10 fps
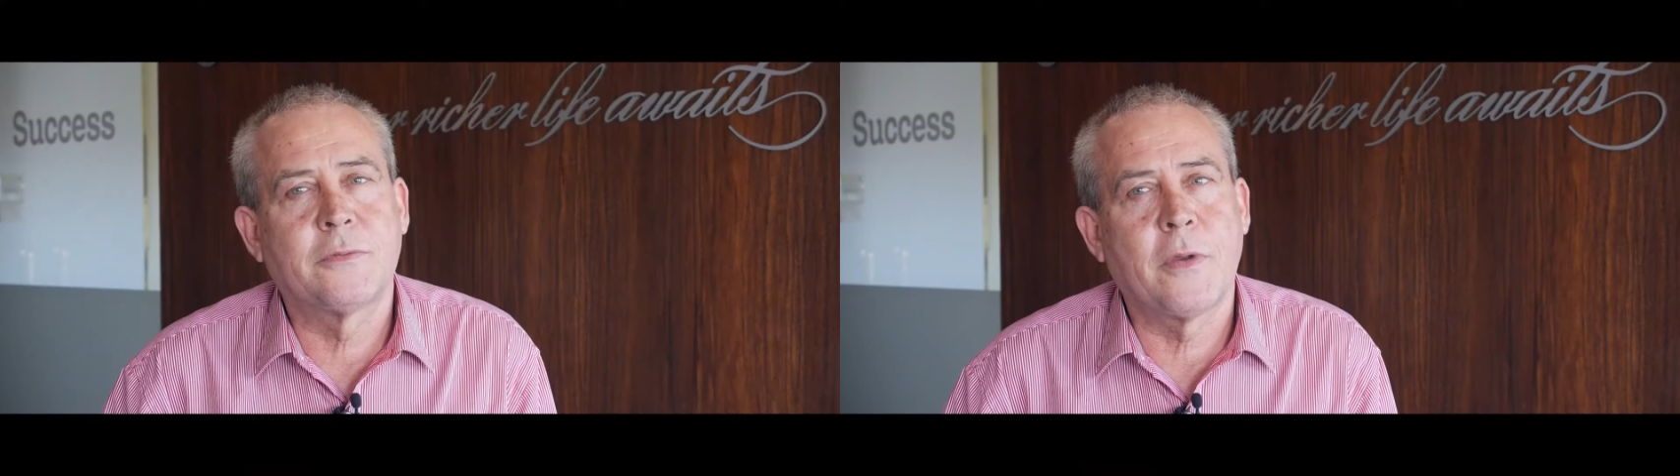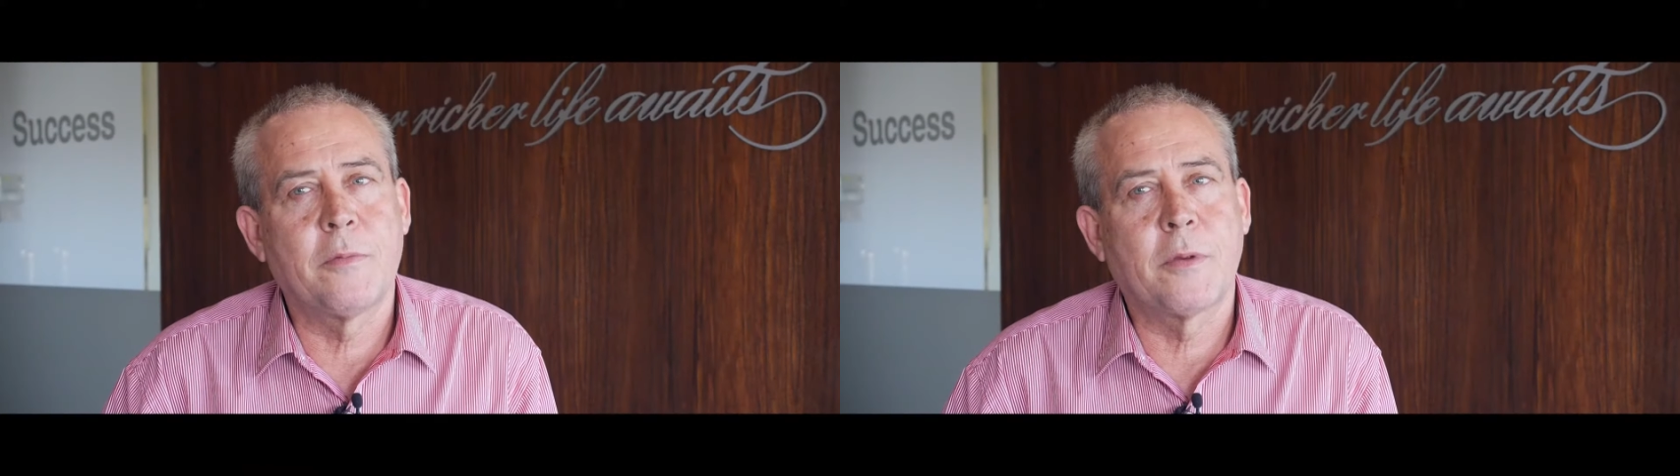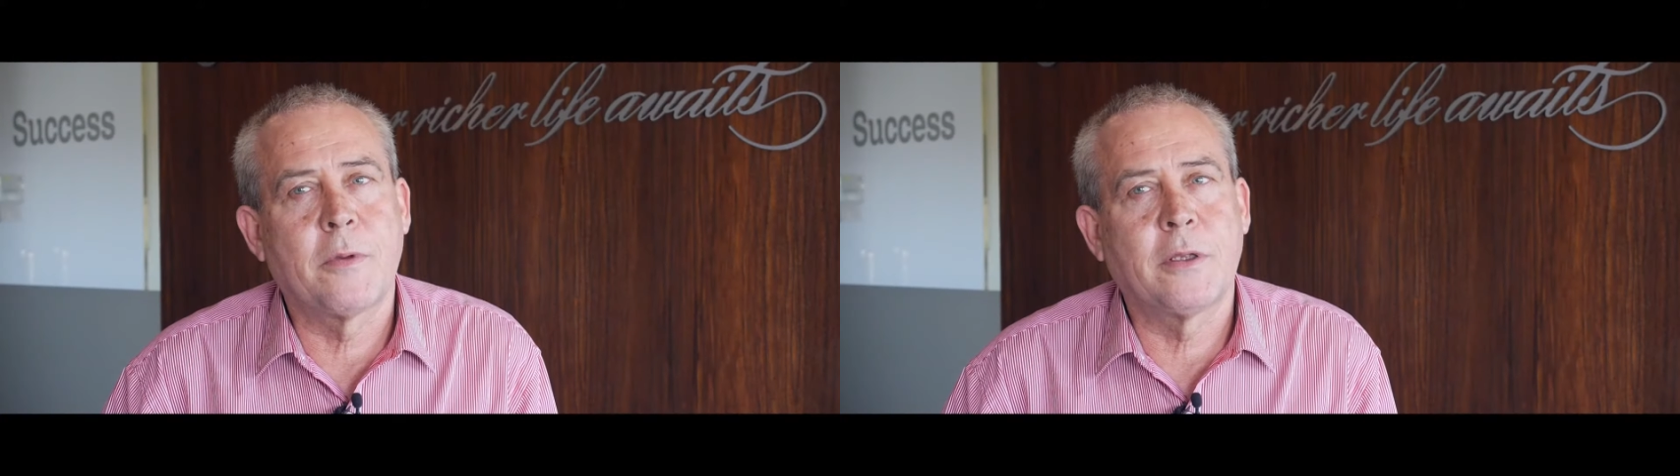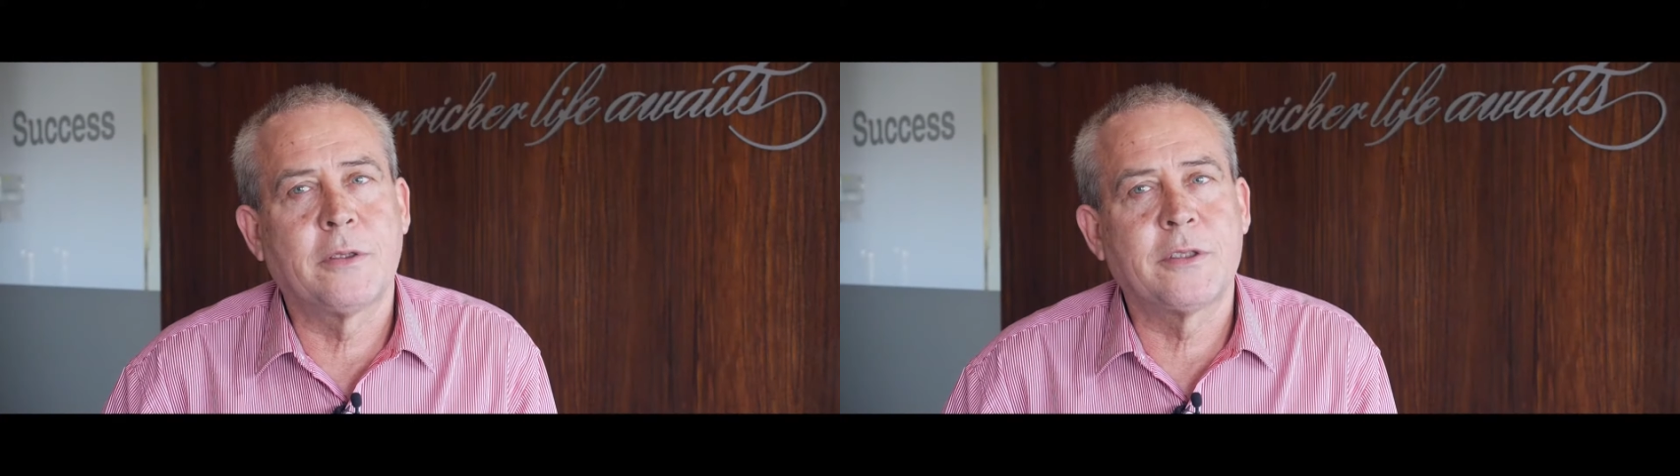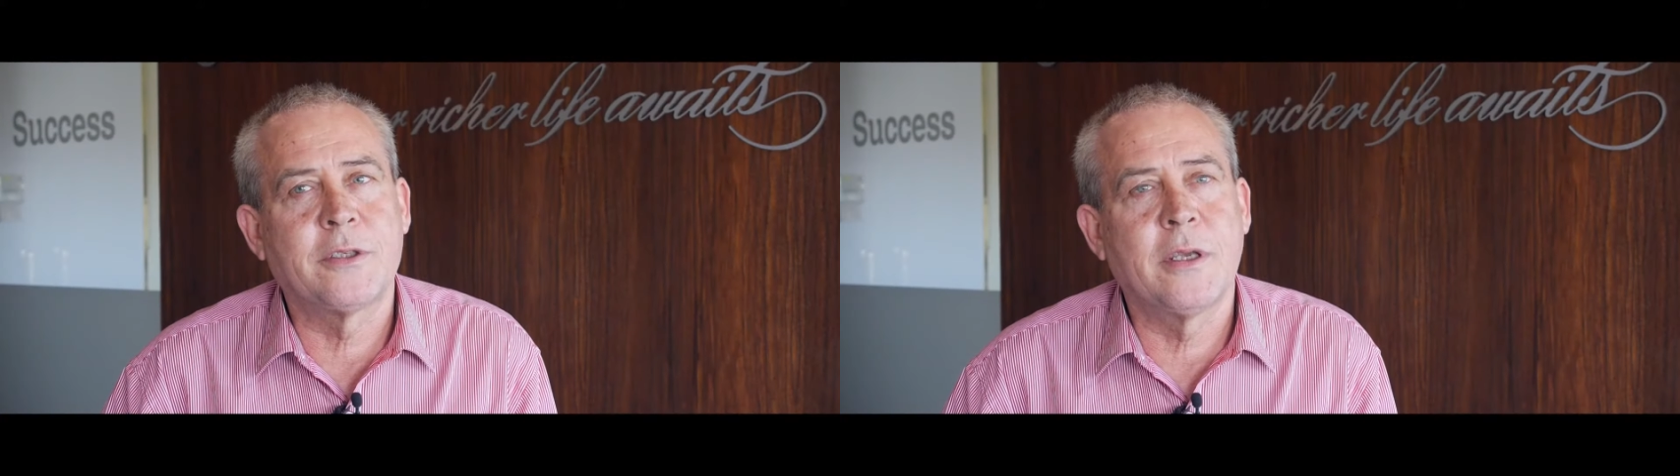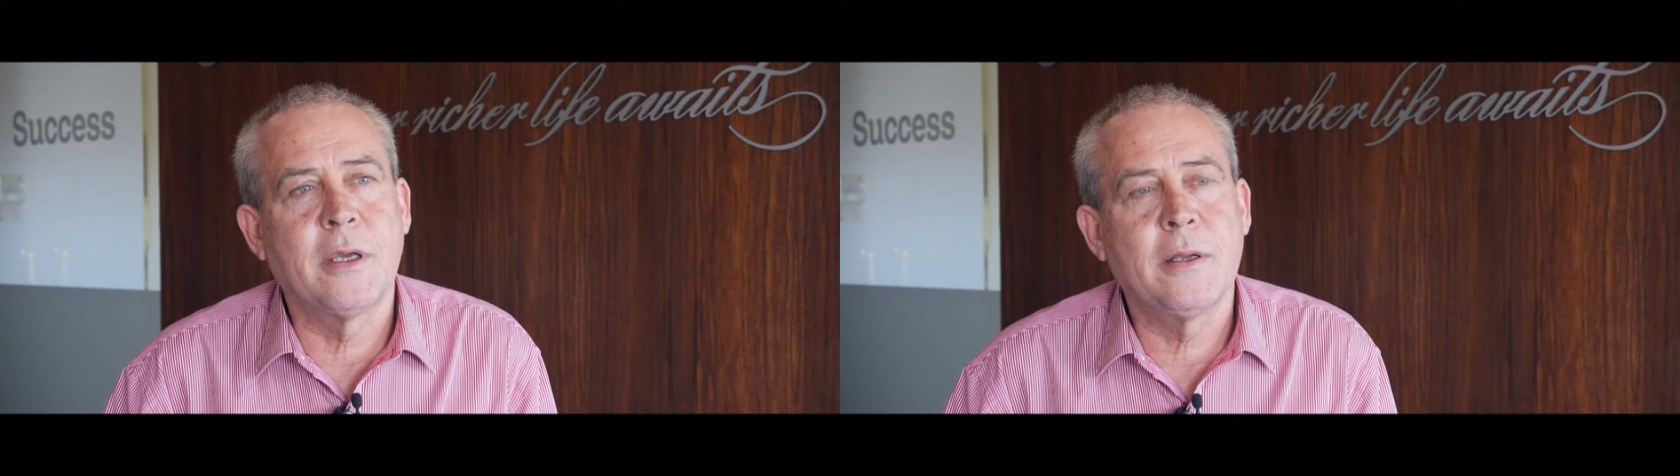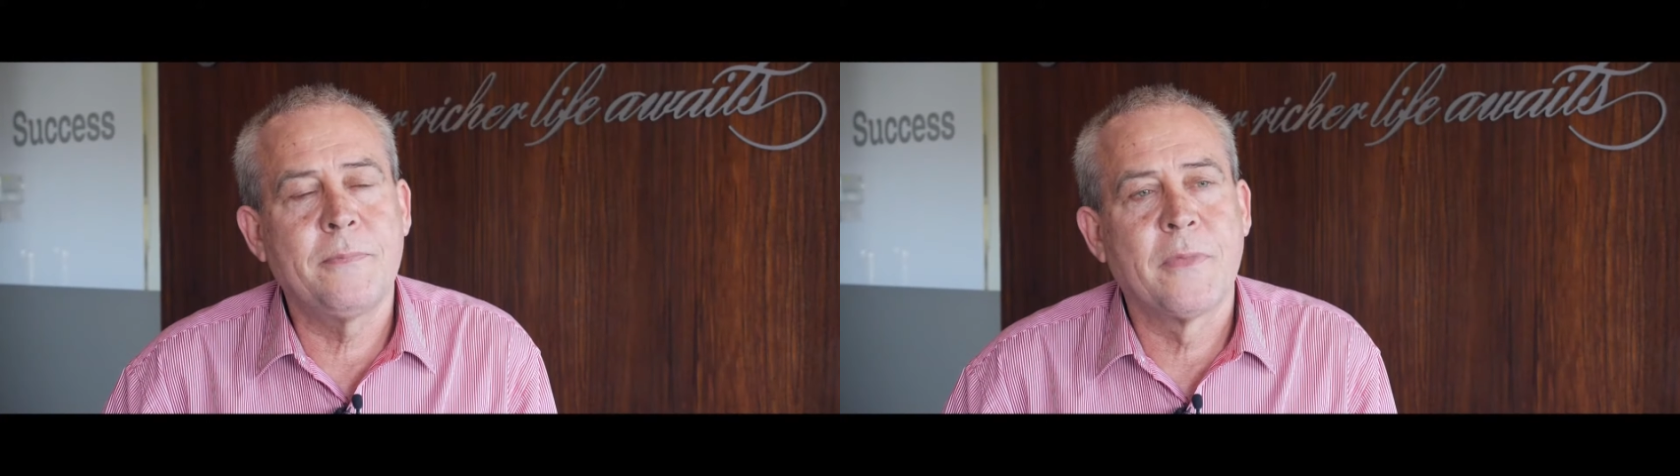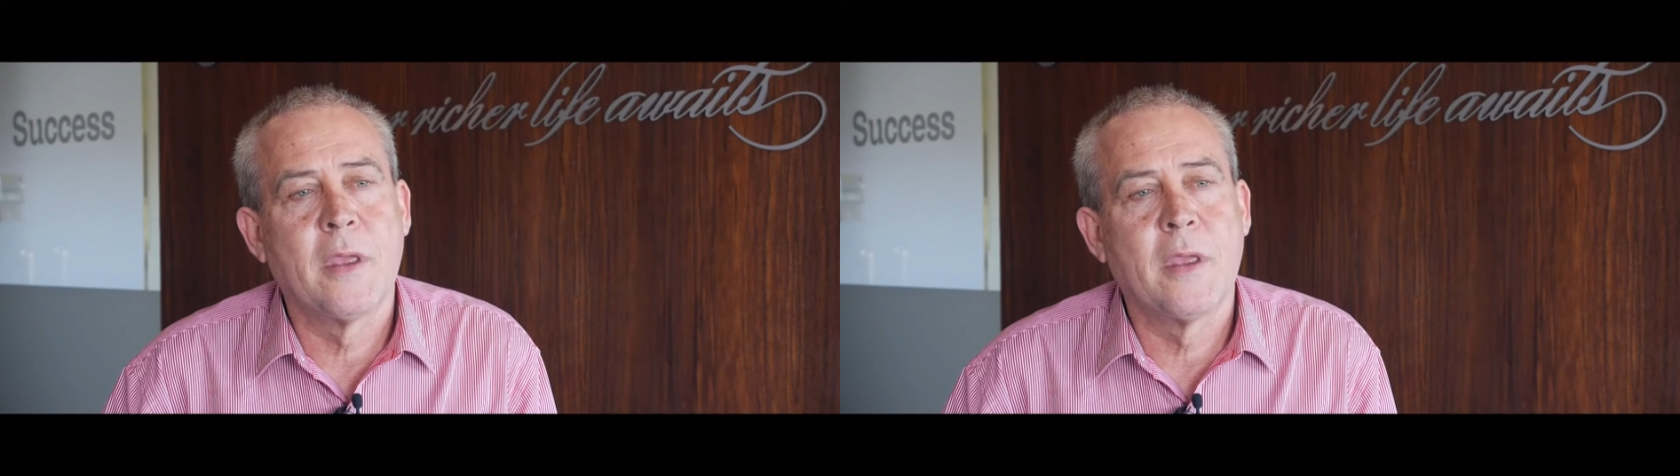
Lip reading: February this year.